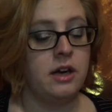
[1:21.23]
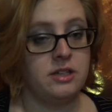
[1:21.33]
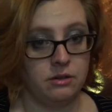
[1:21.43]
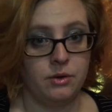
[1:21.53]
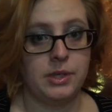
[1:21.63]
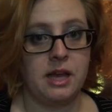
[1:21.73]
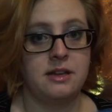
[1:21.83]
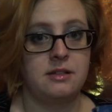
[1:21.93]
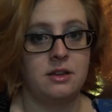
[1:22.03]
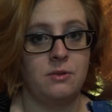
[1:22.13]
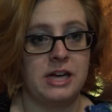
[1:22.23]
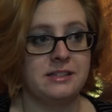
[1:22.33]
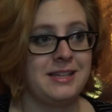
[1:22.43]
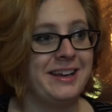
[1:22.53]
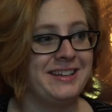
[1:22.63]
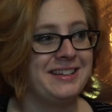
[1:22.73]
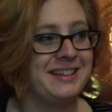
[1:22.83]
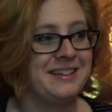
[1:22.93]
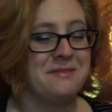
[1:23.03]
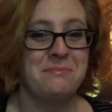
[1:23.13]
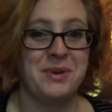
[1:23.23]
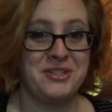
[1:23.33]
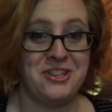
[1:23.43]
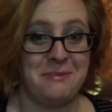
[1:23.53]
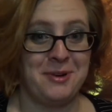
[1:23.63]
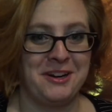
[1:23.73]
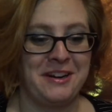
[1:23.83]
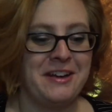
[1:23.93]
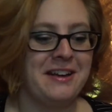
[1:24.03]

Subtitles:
I don't know what that is in US, but cheaper.